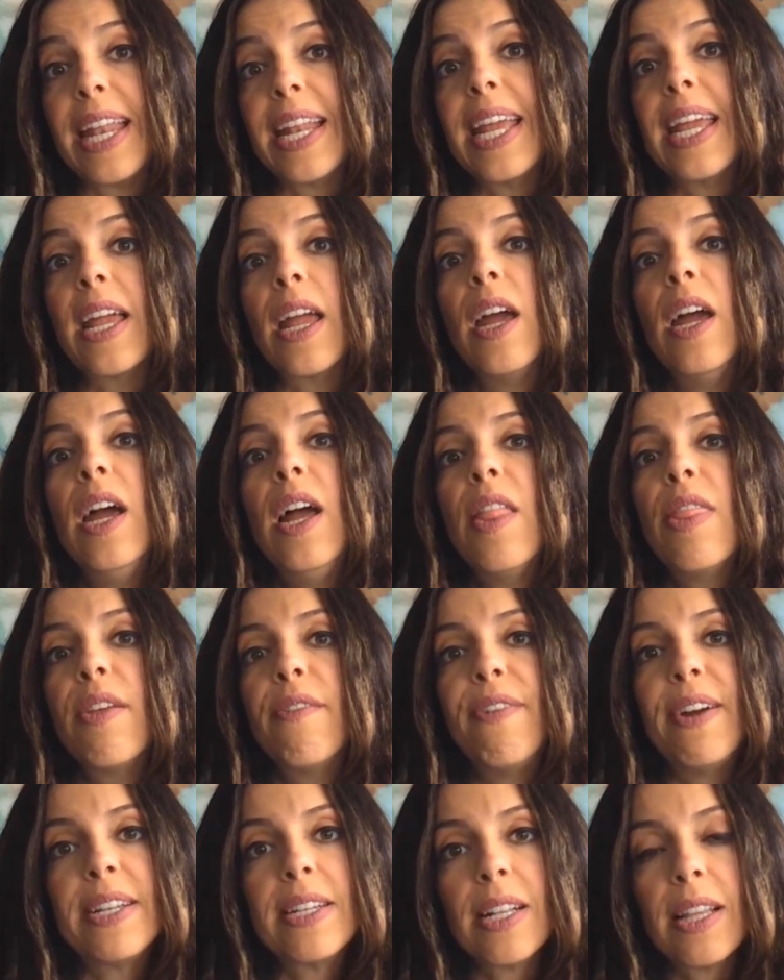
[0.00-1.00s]
getting
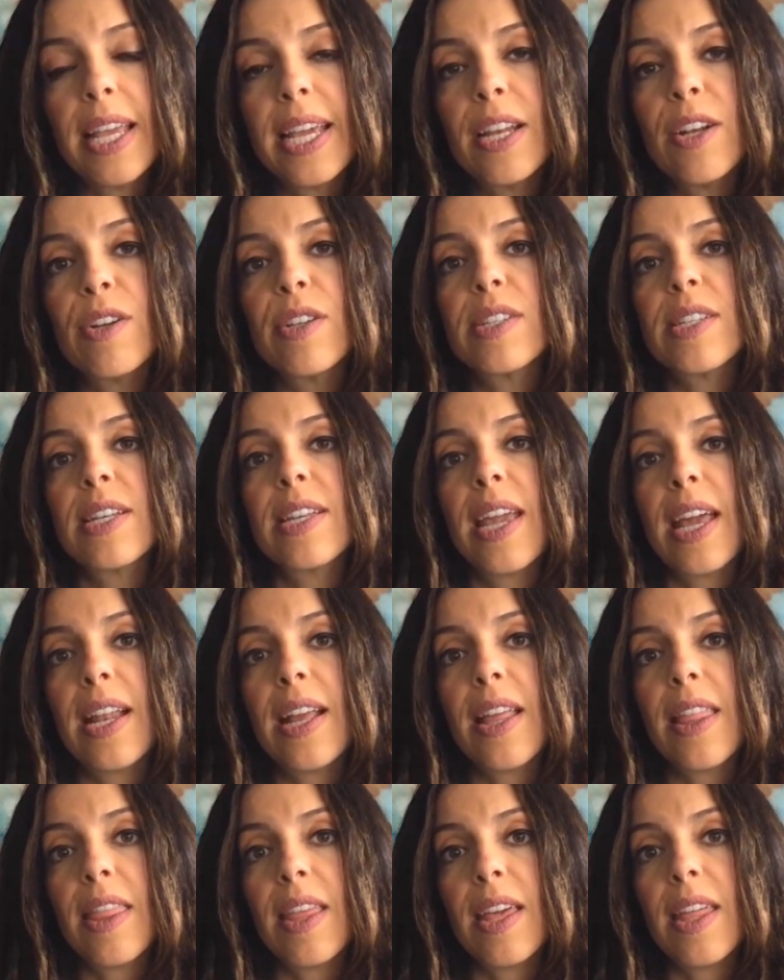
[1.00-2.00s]
the ventilators and
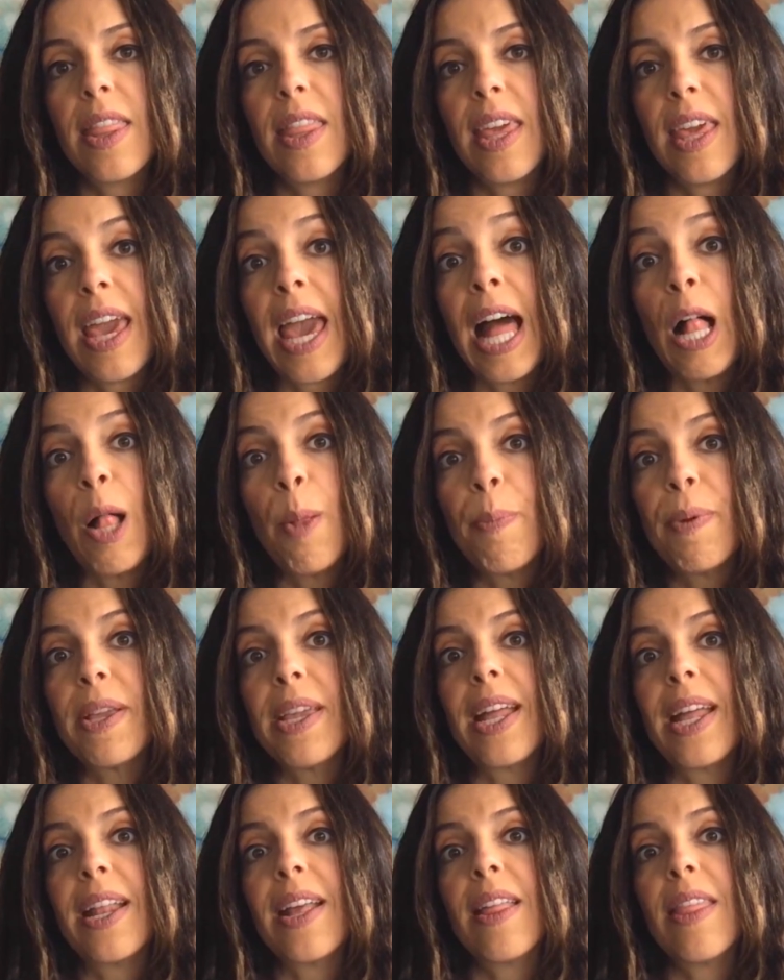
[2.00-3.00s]
getting the help
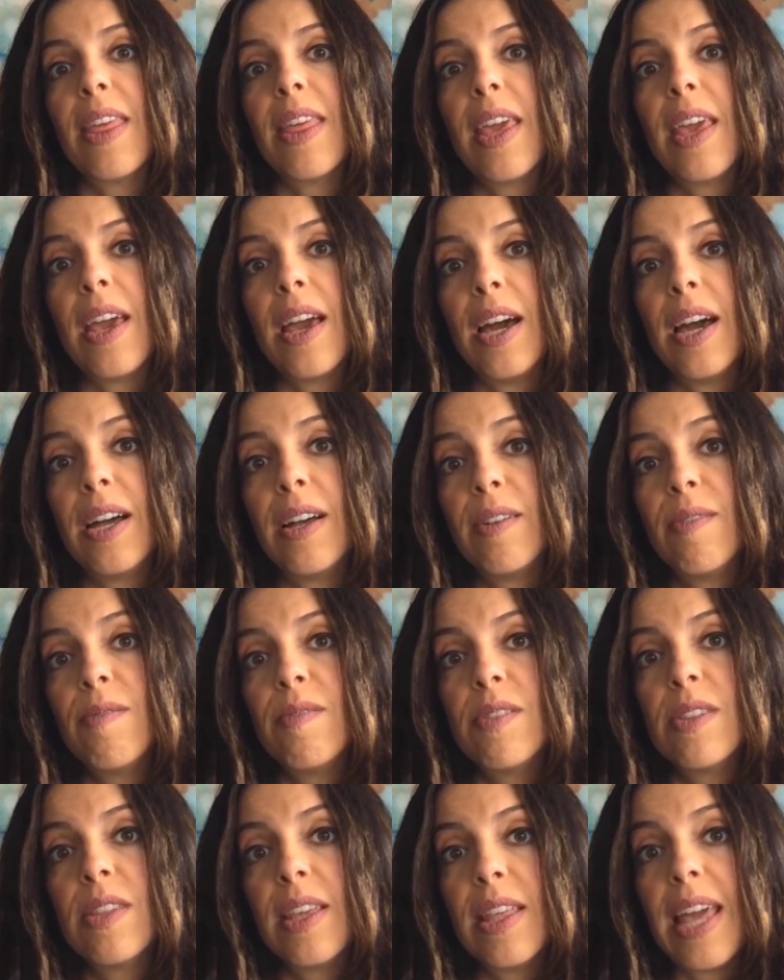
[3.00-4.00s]
and getting
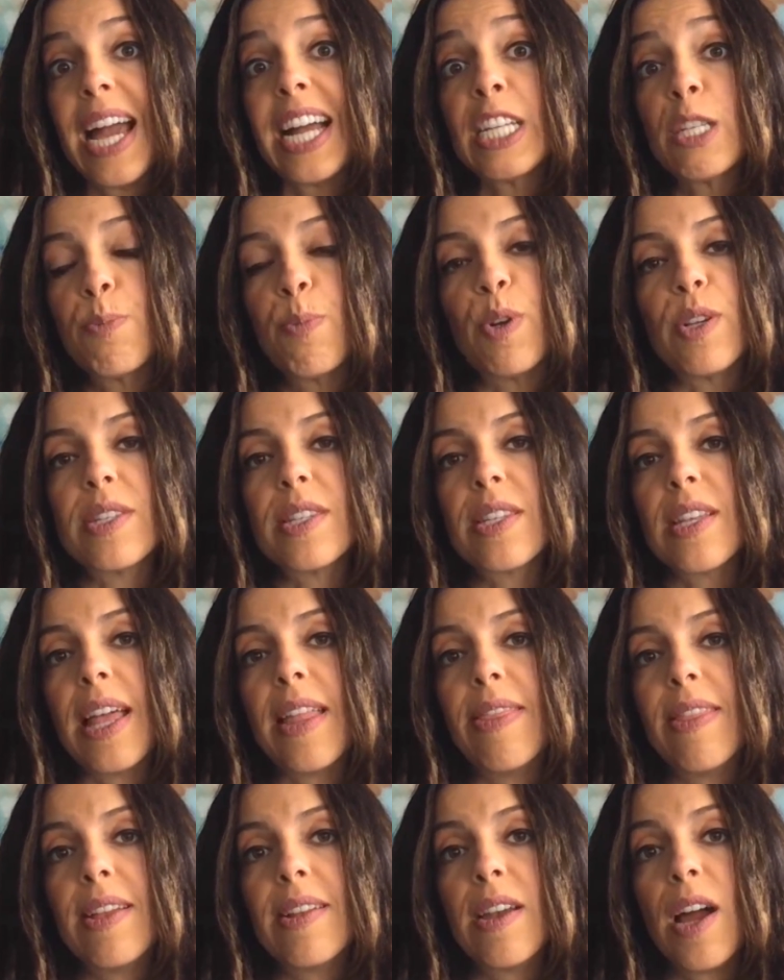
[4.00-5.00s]
the experts
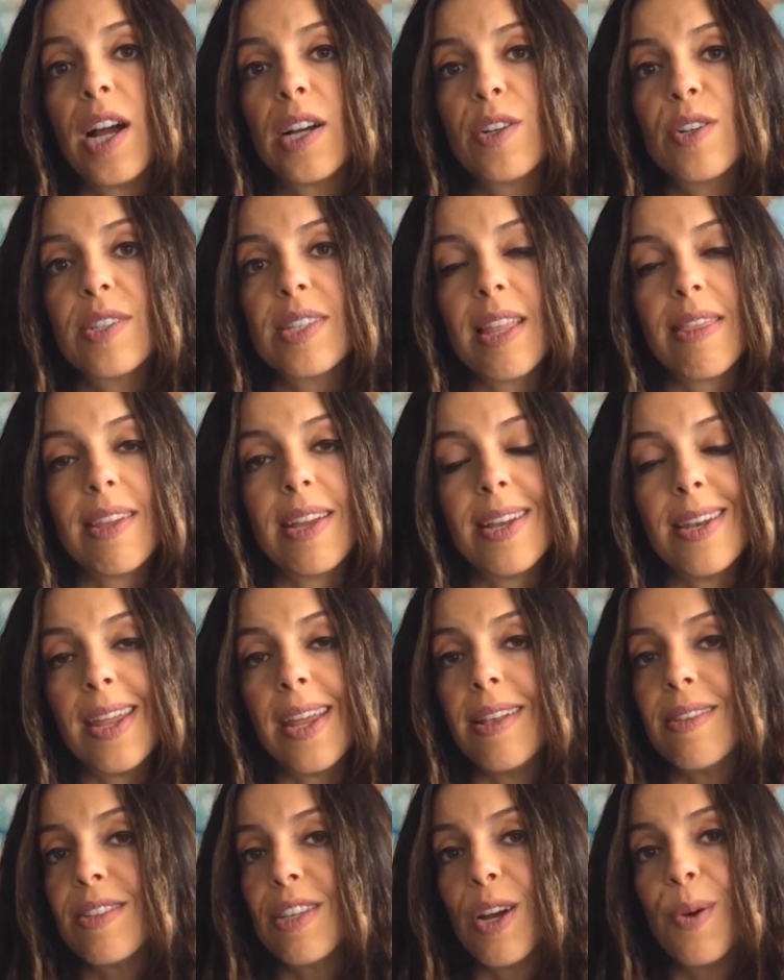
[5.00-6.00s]
and the doctors that they
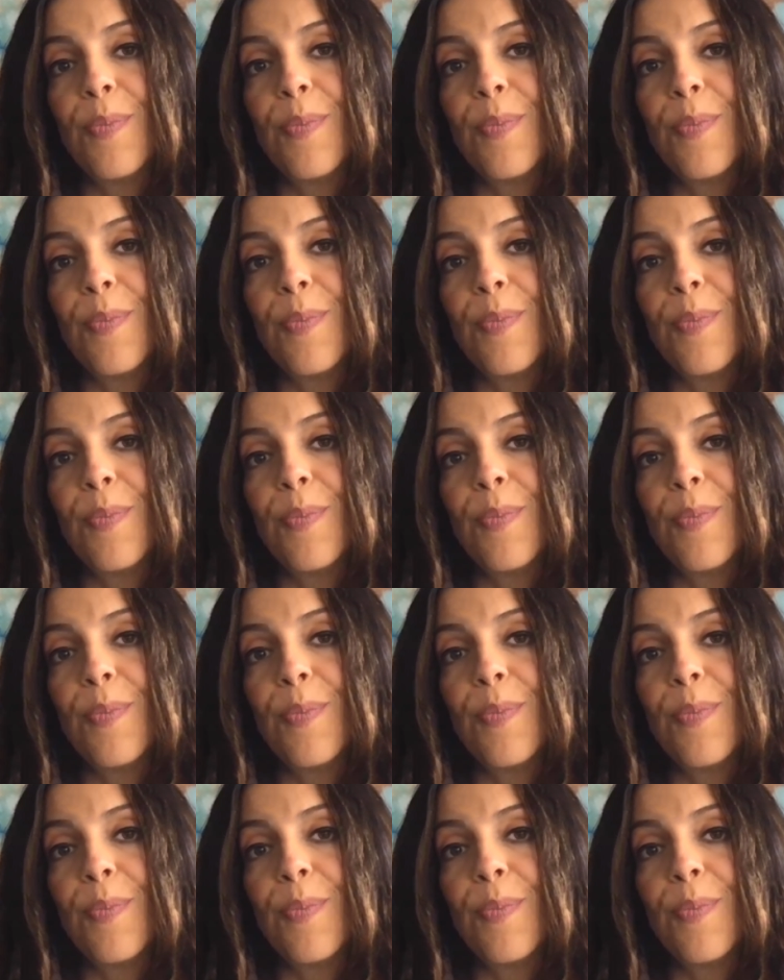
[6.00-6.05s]
need.